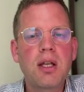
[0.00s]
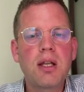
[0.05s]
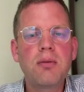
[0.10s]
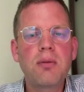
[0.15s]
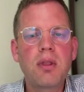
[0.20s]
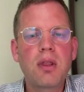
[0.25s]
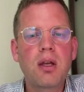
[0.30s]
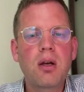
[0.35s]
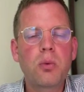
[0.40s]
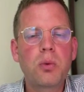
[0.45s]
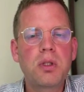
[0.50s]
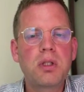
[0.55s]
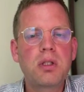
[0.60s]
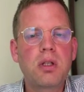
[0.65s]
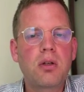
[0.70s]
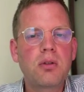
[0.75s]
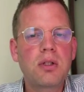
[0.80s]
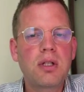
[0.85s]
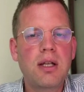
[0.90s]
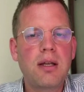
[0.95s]
even though we
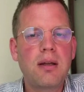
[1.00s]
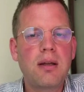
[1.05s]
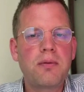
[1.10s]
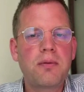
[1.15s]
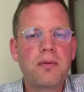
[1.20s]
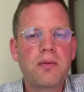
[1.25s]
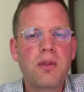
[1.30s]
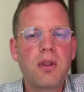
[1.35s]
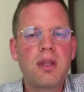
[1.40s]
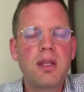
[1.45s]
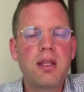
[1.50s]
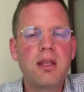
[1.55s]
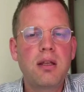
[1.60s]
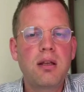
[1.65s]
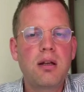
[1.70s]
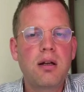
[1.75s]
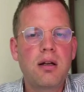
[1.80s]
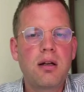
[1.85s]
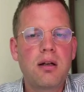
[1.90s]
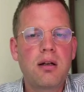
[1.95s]
don't have the